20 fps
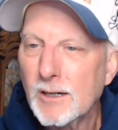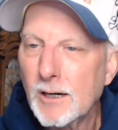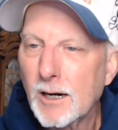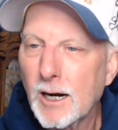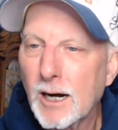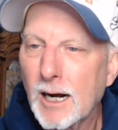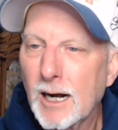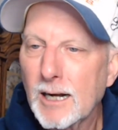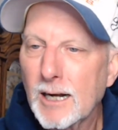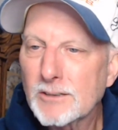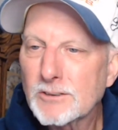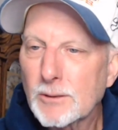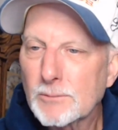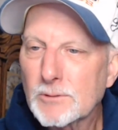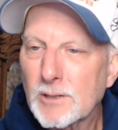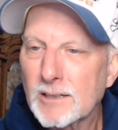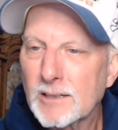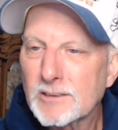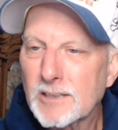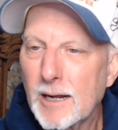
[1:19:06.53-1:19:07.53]

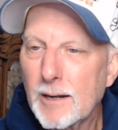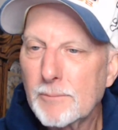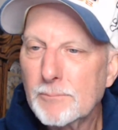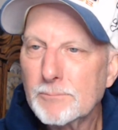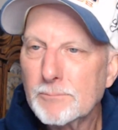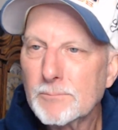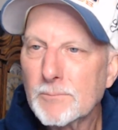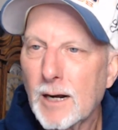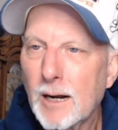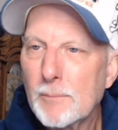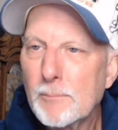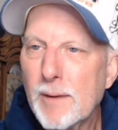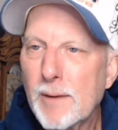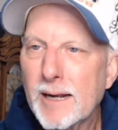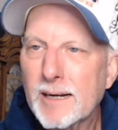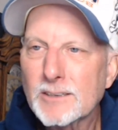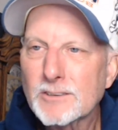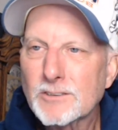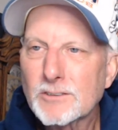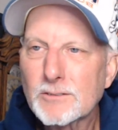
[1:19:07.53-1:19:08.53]
Sometimes I make
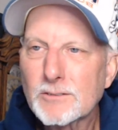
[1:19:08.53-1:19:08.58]
it.